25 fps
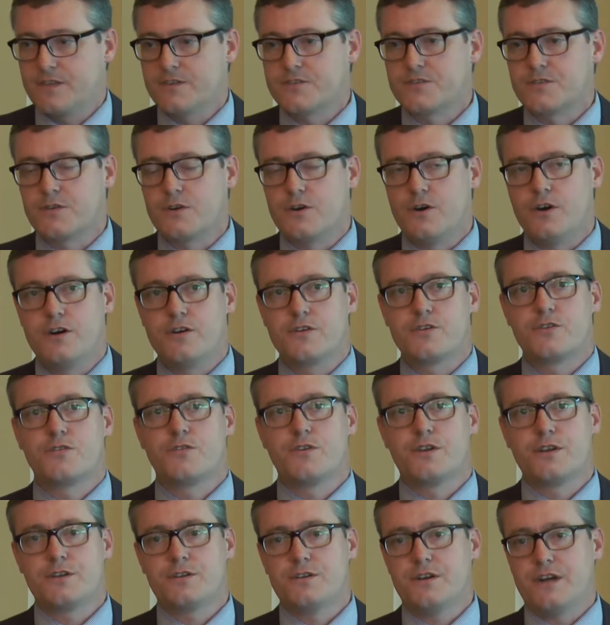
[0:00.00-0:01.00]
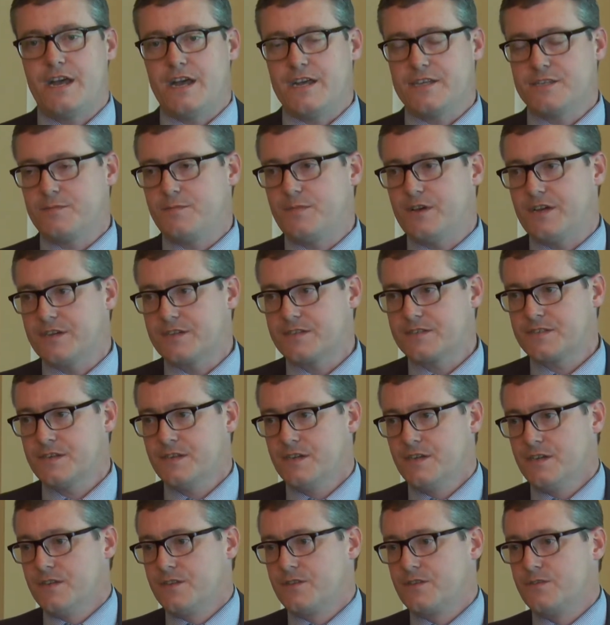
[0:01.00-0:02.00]
Those are all critical aspects
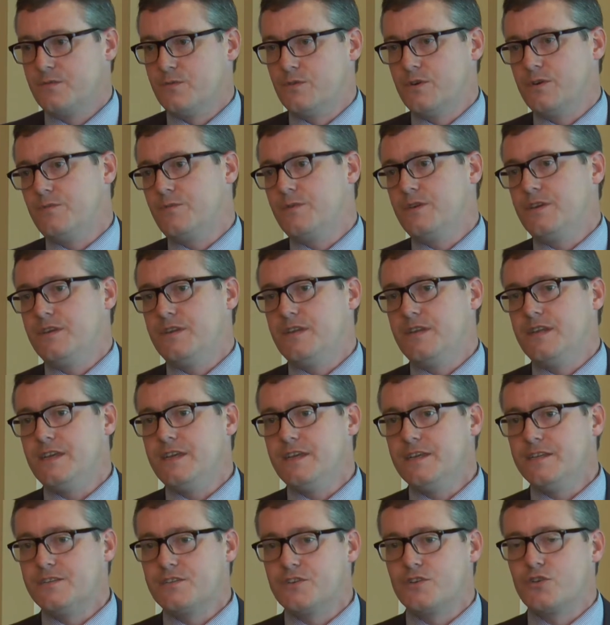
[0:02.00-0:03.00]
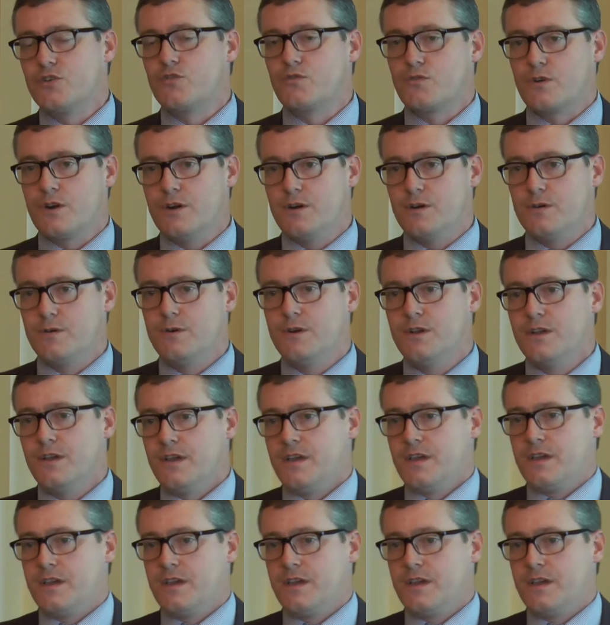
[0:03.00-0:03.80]
to what we need to grow